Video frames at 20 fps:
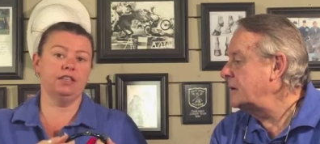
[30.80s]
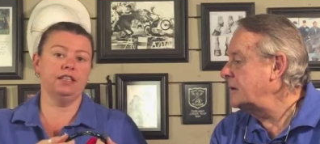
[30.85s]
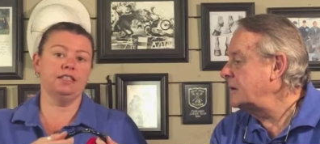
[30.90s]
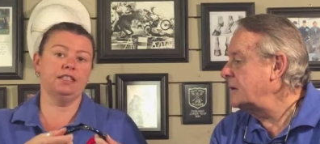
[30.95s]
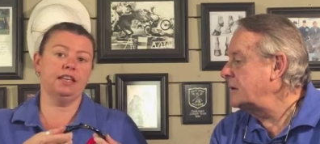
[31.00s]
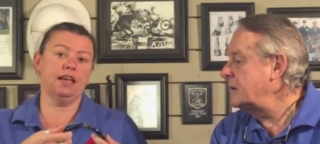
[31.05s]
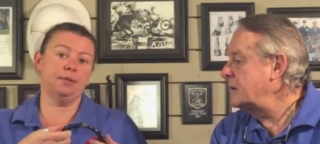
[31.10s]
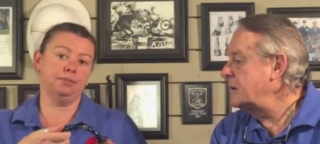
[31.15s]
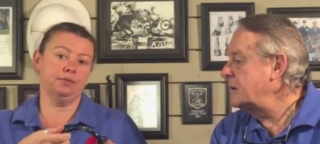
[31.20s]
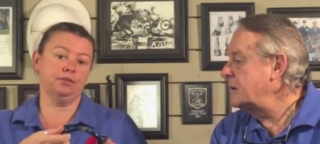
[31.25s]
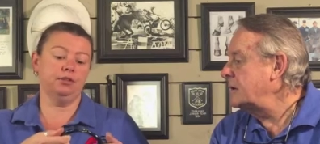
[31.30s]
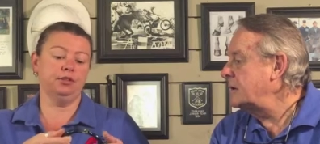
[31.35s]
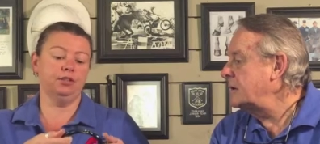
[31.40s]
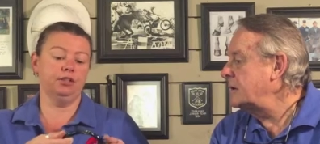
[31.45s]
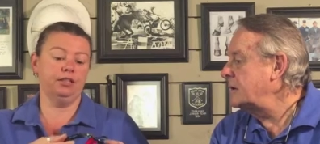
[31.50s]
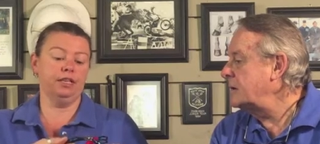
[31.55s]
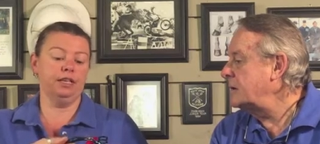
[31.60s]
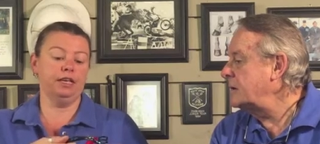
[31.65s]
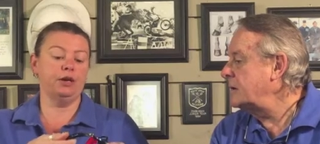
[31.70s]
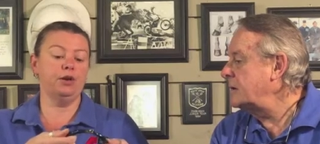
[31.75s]
Speaker 1: there's
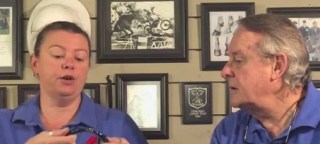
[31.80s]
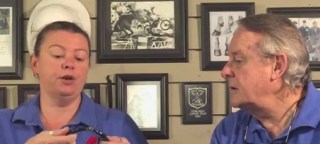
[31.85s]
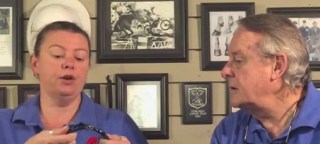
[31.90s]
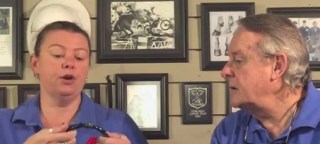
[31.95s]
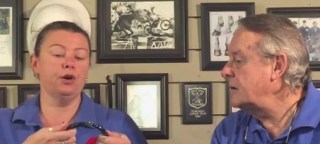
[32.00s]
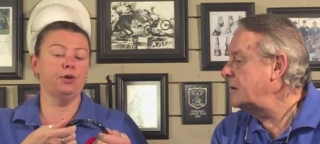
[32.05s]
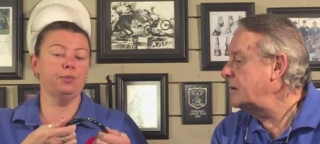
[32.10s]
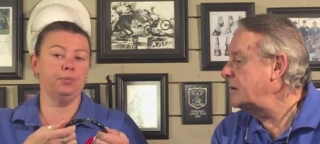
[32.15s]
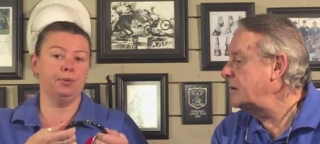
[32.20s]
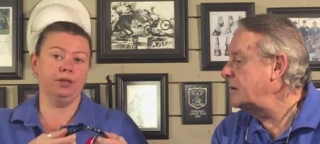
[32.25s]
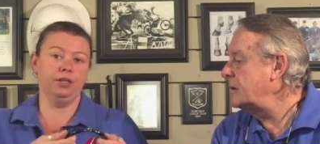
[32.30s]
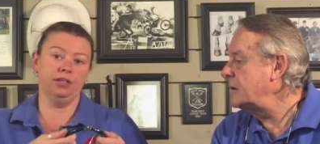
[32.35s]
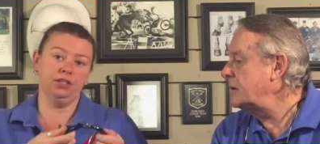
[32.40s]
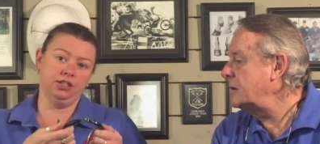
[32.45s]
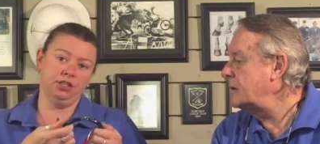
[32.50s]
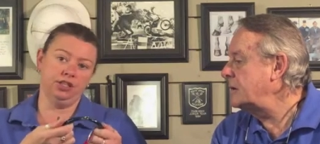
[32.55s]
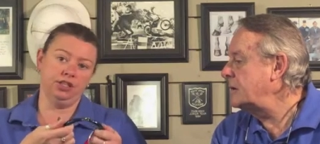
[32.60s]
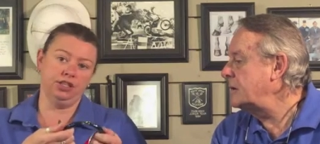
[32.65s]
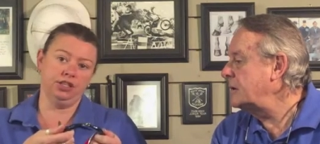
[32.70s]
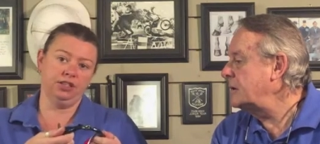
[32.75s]
absolutely no
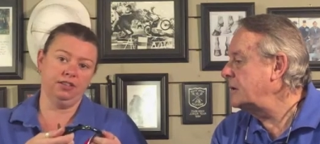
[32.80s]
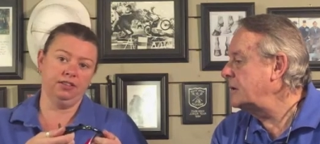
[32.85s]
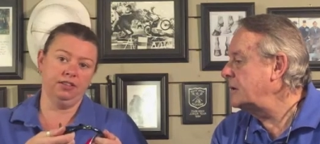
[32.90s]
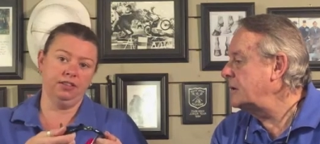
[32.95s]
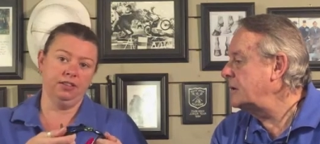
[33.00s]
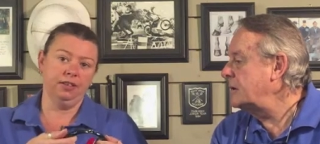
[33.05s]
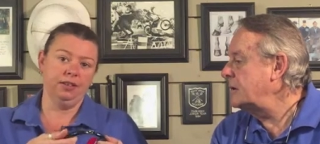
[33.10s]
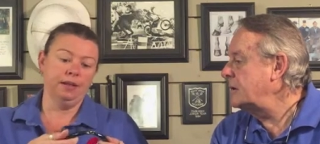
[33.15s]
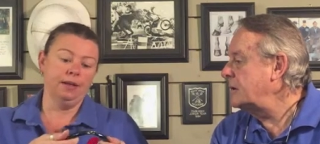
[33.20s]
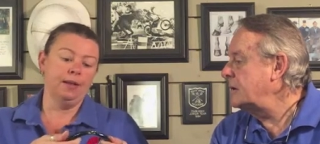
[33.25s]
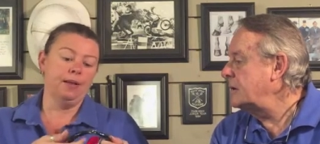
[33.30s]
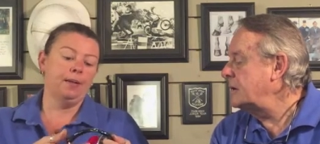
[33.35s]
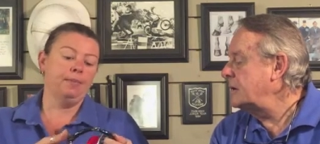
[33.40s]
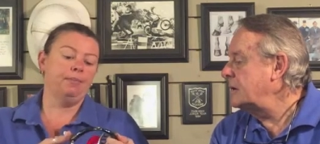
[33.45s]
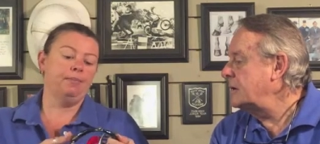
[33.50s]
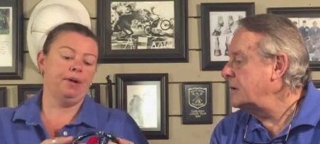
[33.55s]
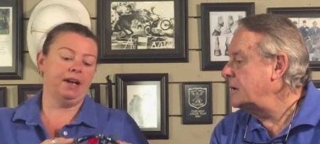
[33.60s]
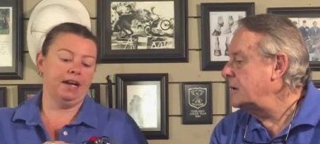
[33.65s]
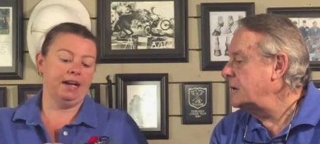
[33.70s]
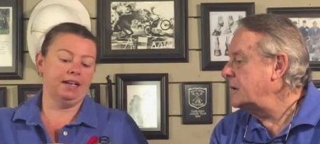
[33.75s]
pinch,
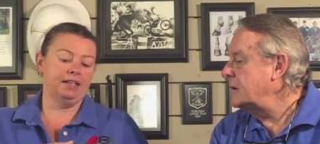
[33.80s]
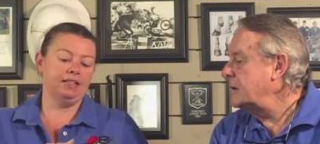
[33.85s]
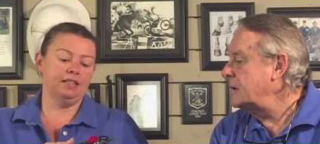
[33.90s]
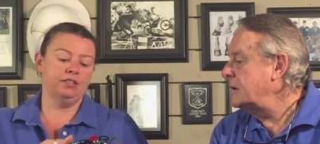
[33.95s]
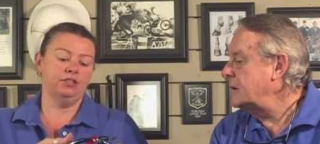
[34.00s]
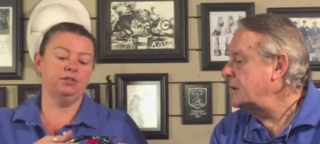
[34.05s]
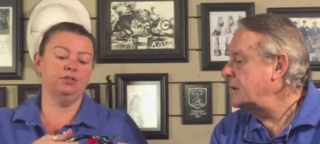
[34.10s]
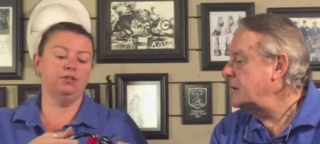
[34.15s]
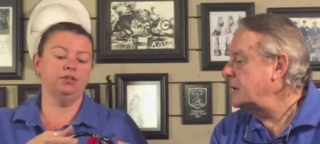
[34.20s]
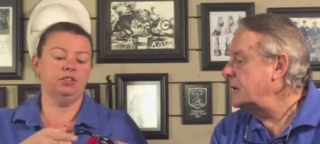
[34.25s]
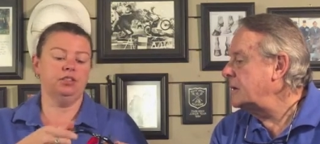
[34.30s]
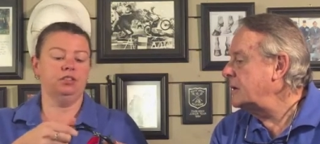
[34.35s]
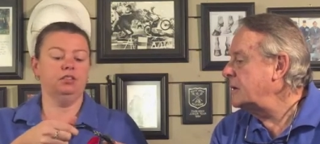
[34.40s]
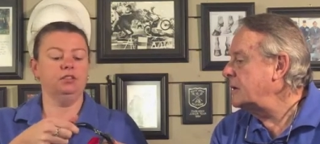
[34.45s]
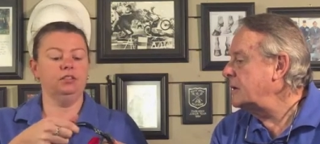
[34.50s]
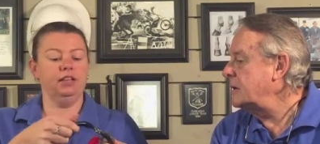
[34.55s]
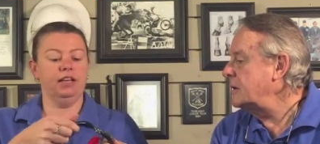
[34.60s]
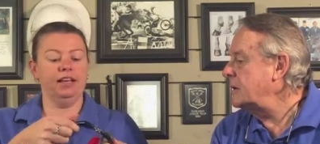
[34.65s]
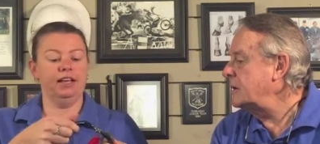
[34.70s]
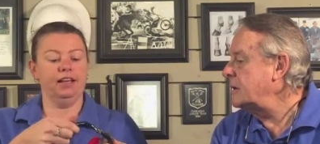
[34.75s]
but you
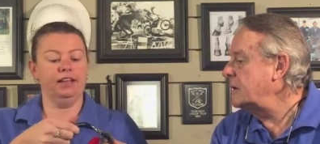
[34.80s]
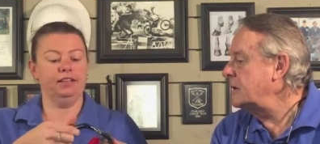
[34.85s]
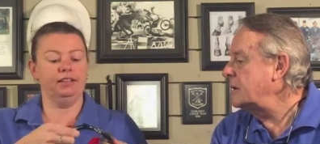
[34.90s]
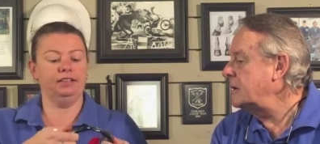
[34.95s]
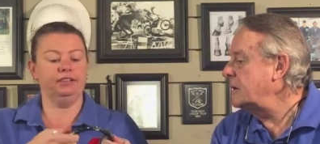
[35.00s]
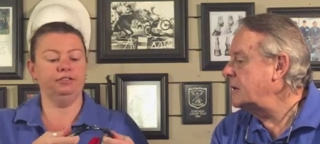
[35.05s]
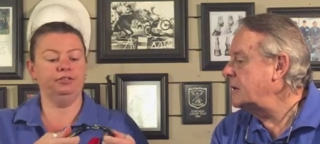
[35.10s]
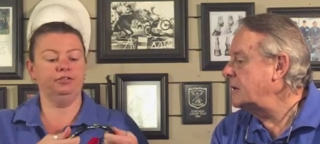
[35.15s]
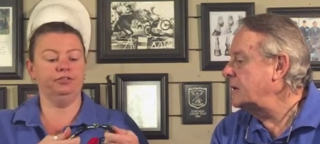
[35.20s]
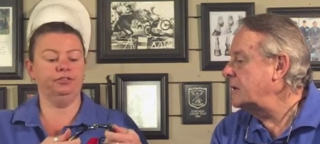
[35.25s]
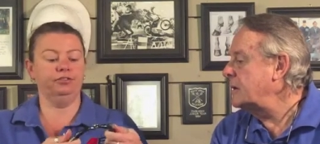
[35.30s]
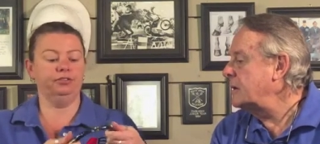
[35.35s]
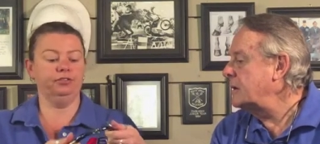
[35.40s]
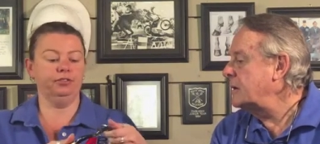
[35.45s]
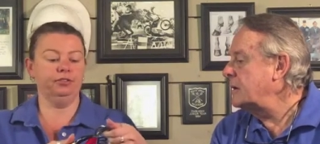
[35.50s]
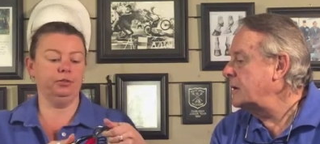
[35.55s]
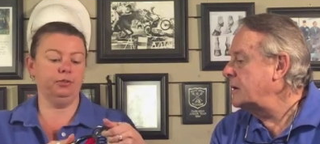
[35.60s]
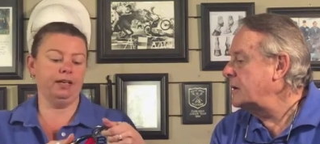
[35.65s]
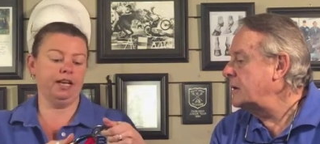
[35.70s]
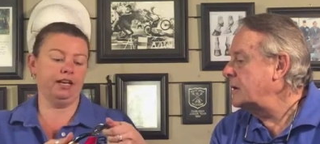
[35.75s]
still have
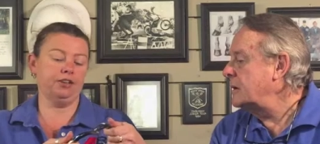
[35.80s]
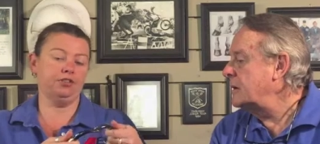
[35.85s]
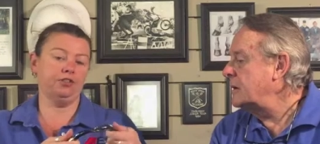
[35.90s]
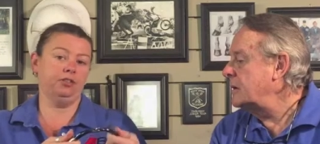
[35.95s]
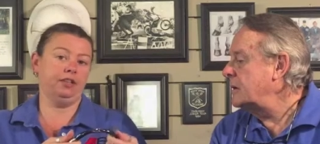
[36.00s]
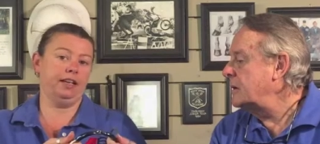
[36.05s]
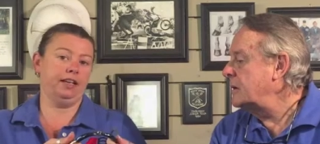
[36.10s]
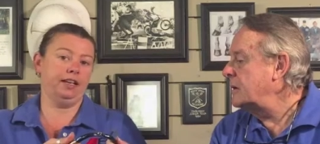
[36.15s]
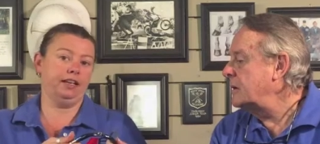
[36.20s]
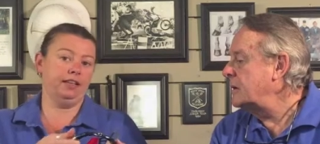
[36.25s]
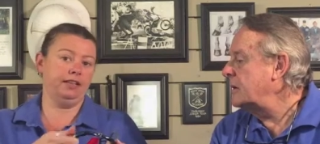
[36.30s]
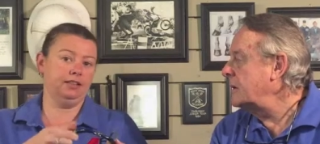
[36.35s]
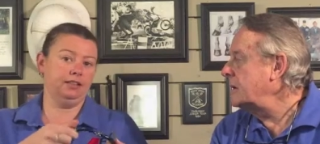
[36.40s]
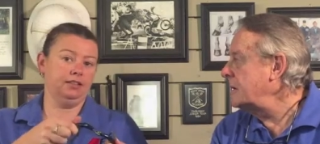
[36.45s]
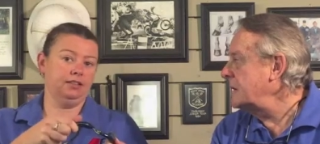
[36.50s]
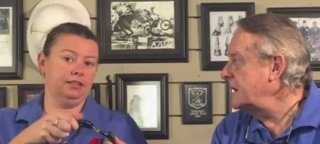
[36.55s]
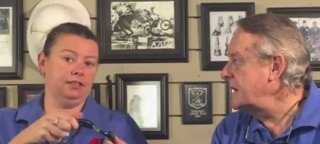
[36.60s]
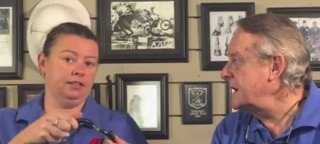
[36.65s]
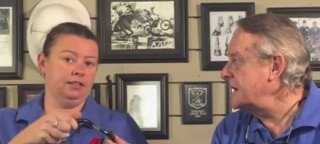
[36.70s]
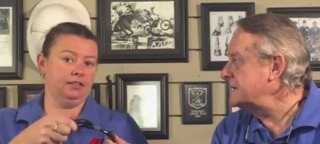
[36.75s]
your lateral
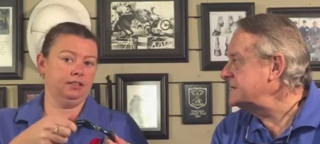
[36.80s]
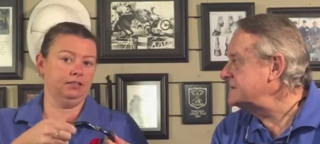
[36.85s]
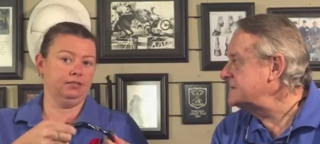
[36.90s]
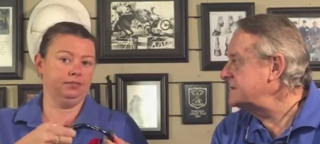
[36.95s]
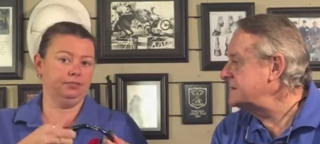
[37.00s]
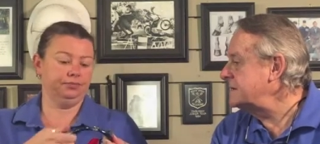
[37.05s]
aids. Yes.